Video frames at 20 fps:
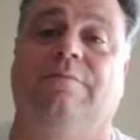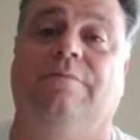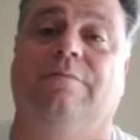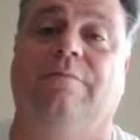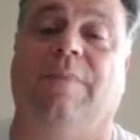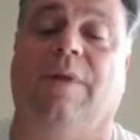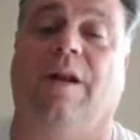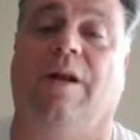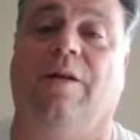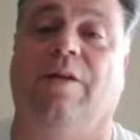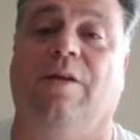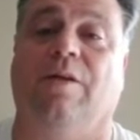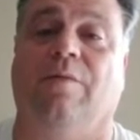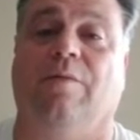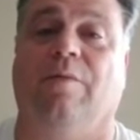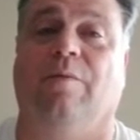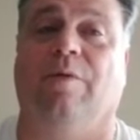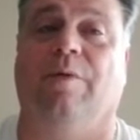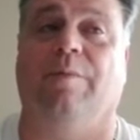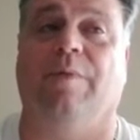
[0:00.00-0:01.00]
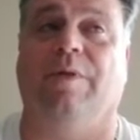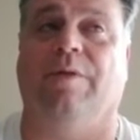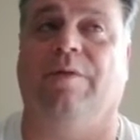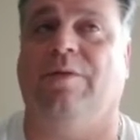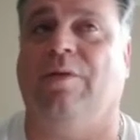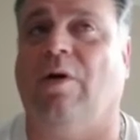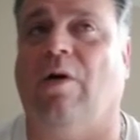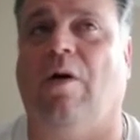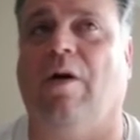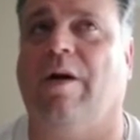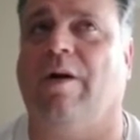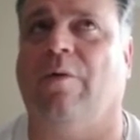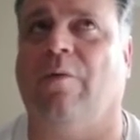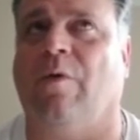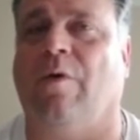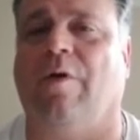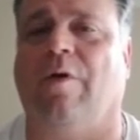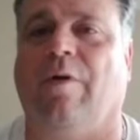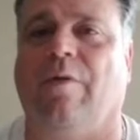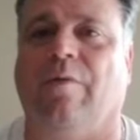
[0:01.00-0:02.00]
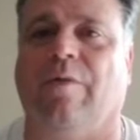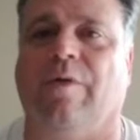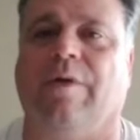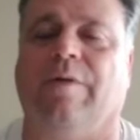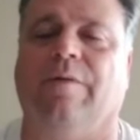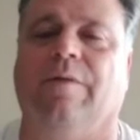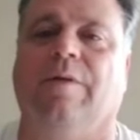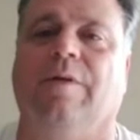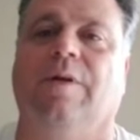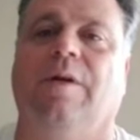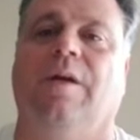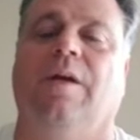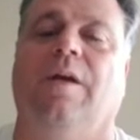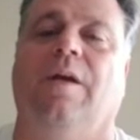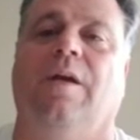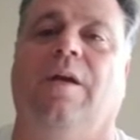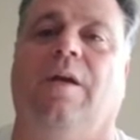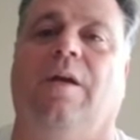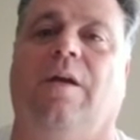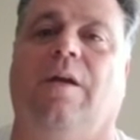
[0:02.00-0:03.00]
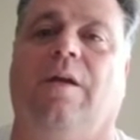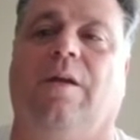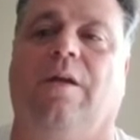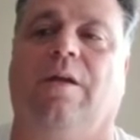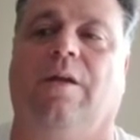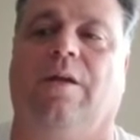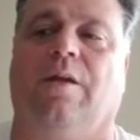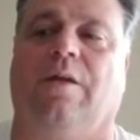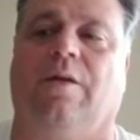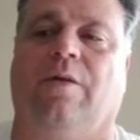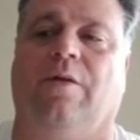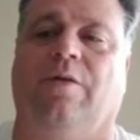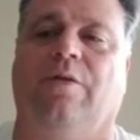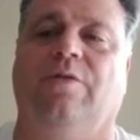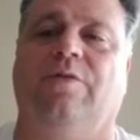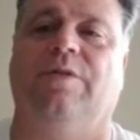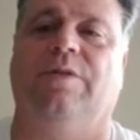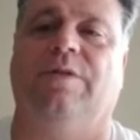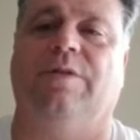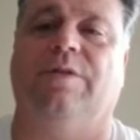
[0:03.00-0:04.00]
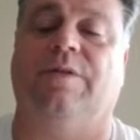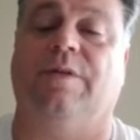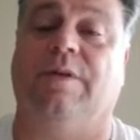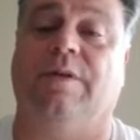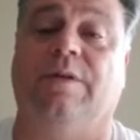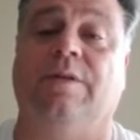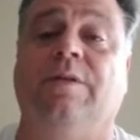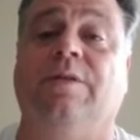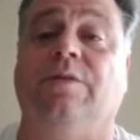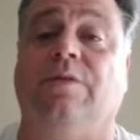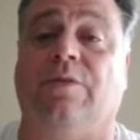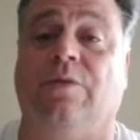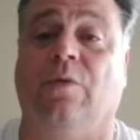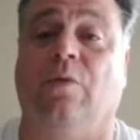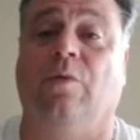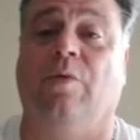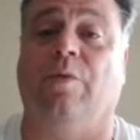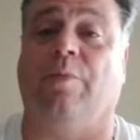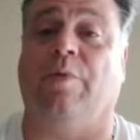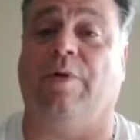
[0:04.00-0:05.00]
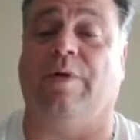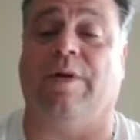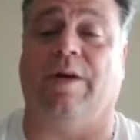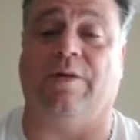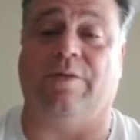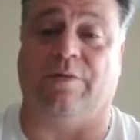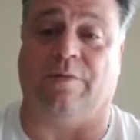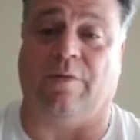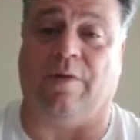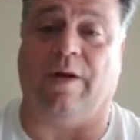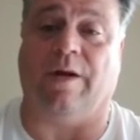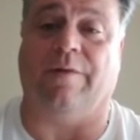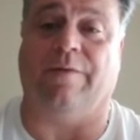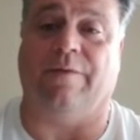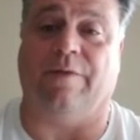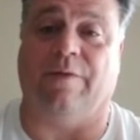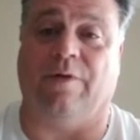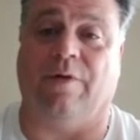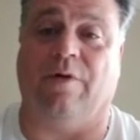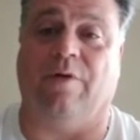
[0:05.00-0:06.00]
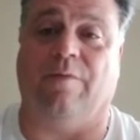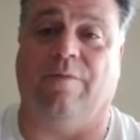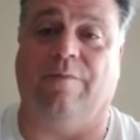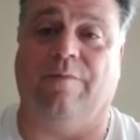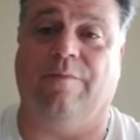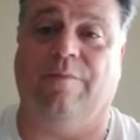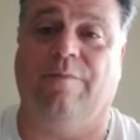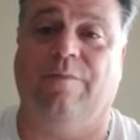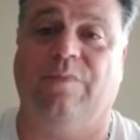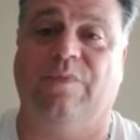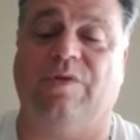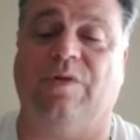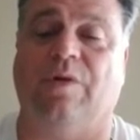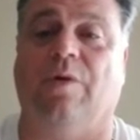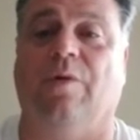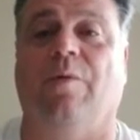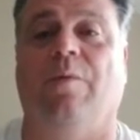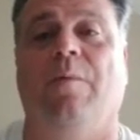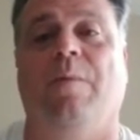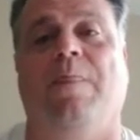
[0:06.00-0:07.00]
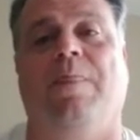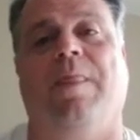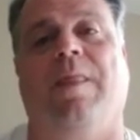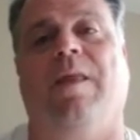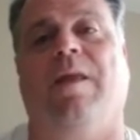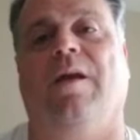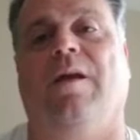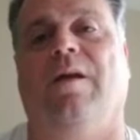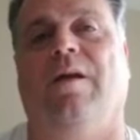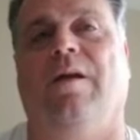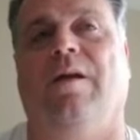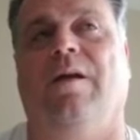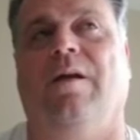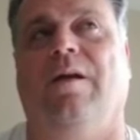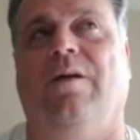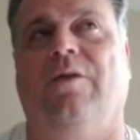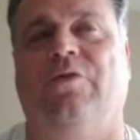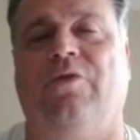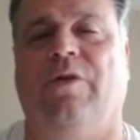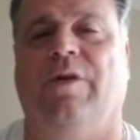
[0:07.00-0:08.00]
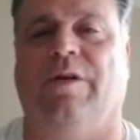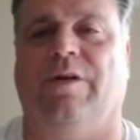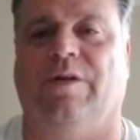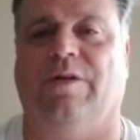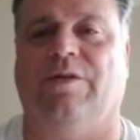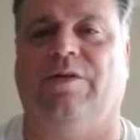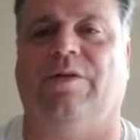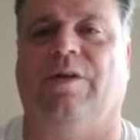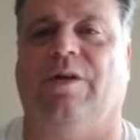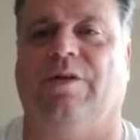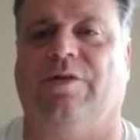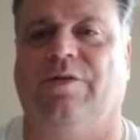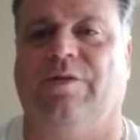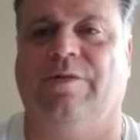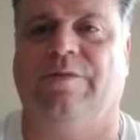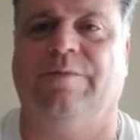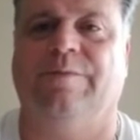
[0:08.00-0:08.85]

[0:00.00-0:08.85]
You don't want to be the talk at work or whatever. You're using this thing. This thing's a tool to protect your life in the home. So treat it as such.